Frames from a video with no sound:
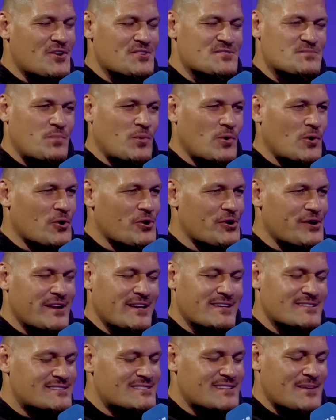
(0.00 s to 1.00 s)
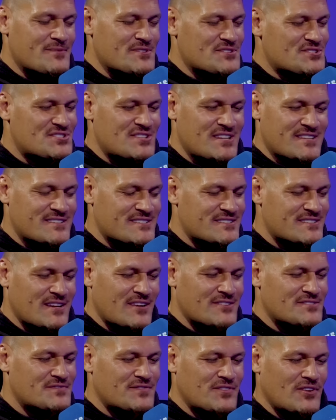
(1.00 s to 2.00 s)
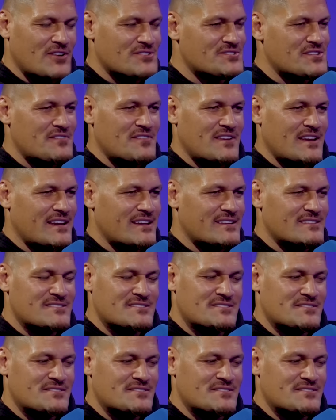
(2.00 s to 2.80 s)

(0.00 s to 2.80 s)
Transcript: is boring and some of the shit just flies over your head. Just